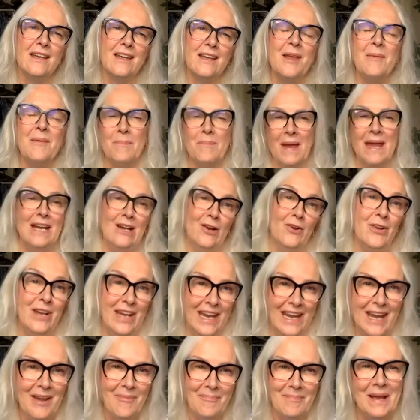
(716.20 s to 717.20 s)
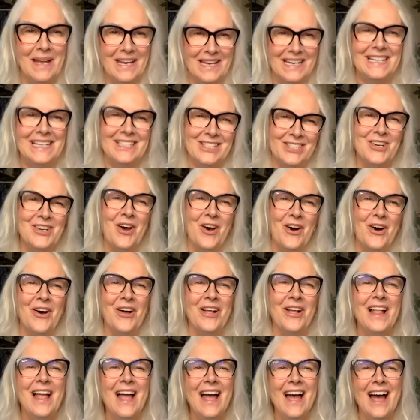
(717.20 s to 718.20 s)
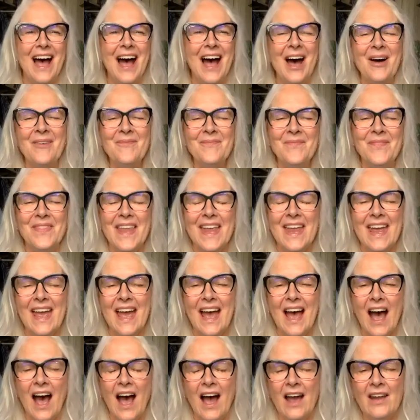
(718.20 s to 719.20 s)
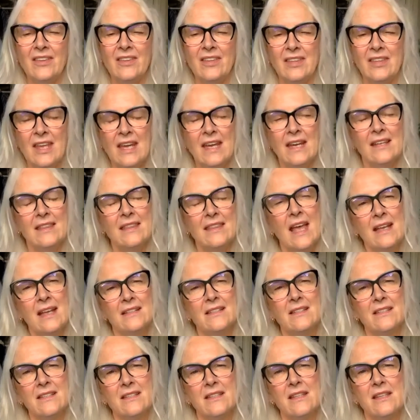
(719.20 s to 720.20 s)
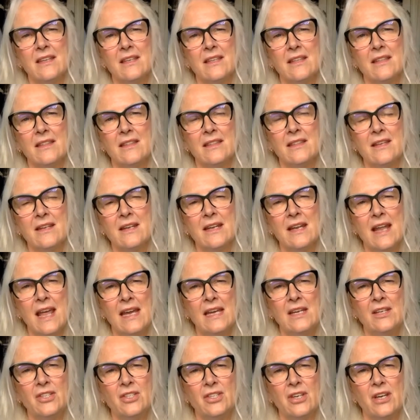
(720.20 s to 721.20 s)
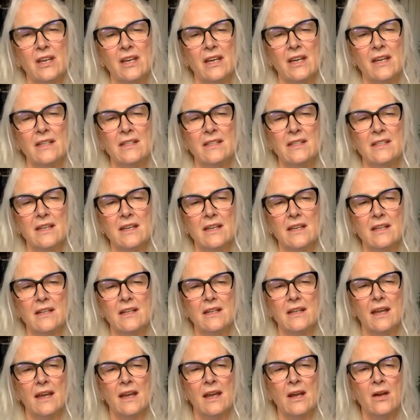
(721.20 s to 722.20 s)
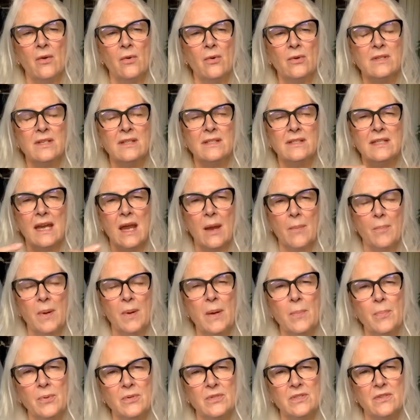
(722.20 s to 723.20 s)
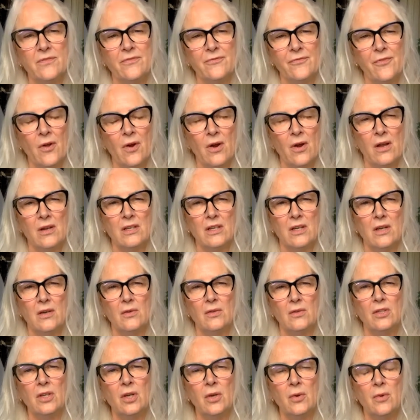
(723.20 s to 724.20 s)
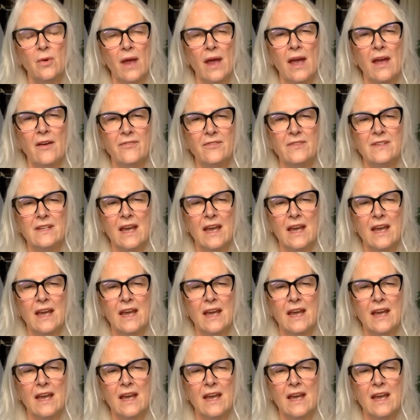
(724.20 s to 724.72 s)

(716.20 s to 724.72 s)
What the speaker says: it may look it, but it's not. I think that's the nature is, in order to get people to follow you, you have to